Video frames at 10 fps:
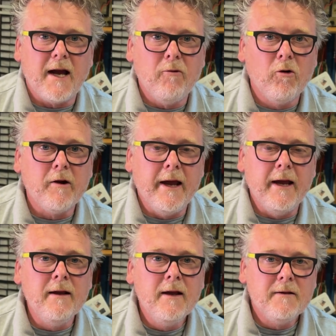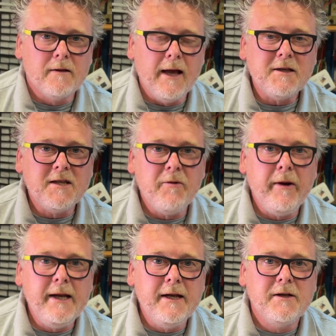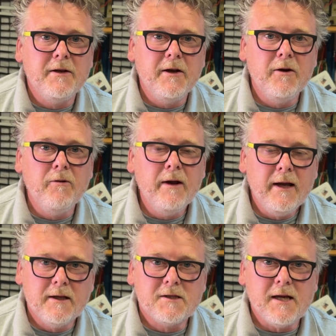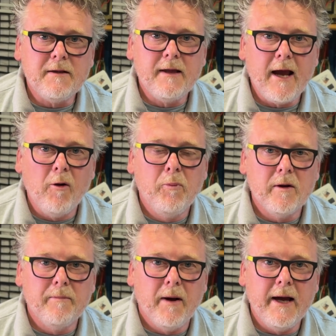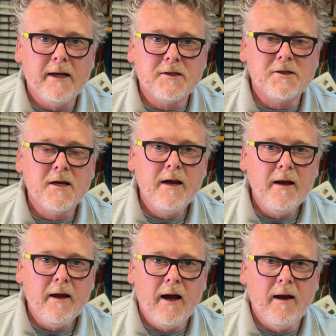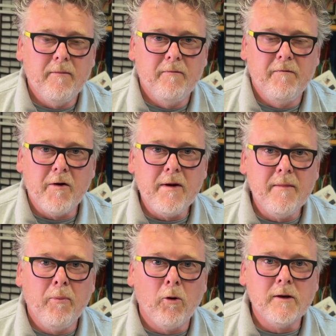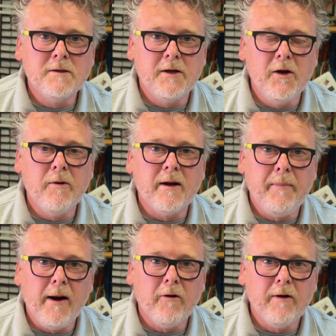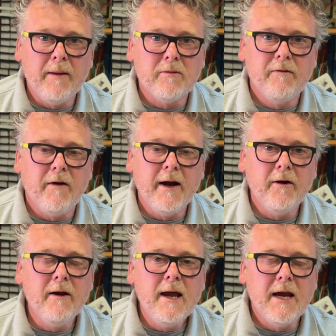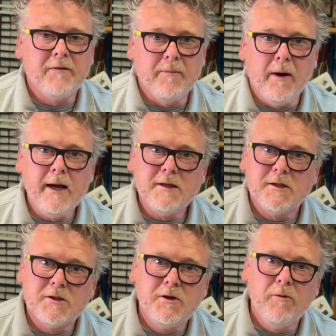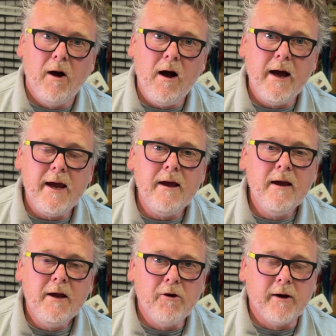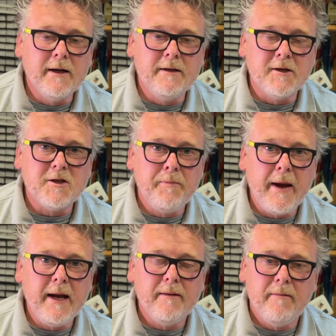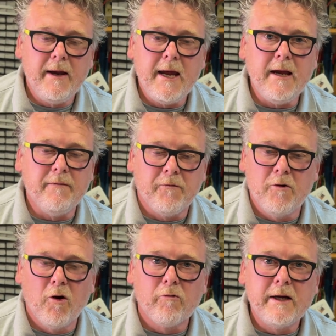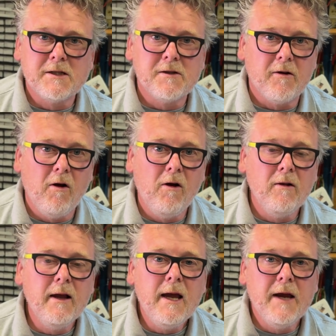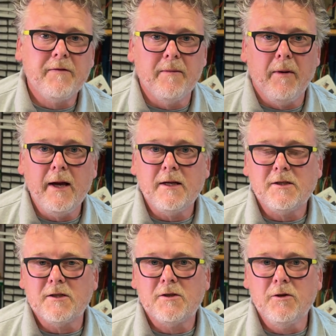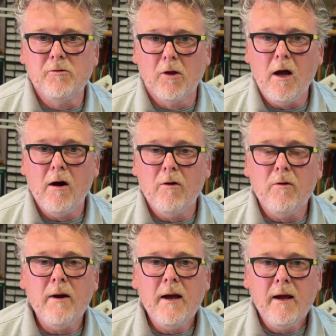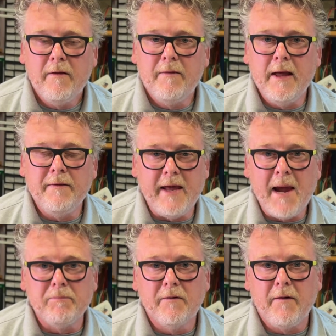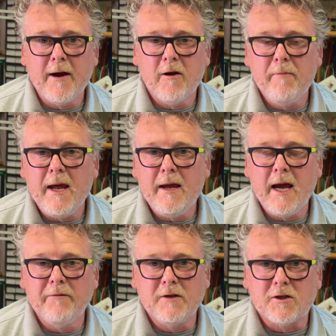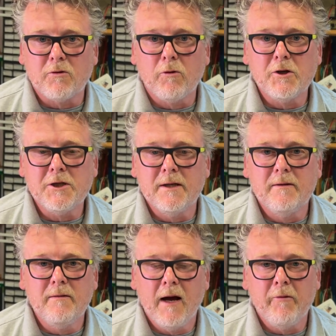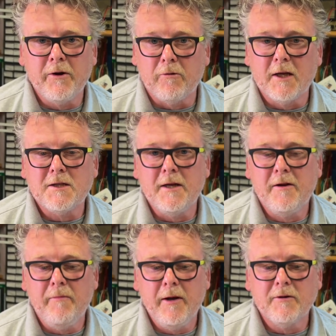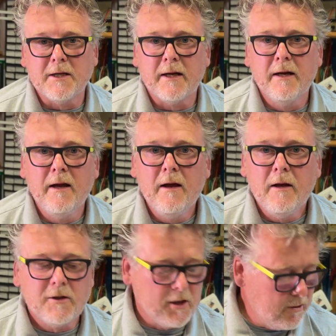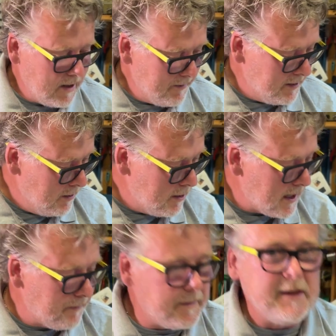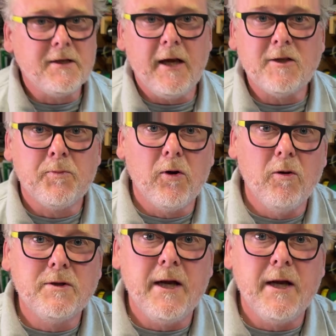guy working. The last thing we need to do is set the output bias um, very important to do in a power amplifier. If the bias is too high, you're gonna dissipate heat for no reason at all. If the bias is too low, then the amplifier may have distortion uh, when you're listening to music. So I'm gonna hook up these test probes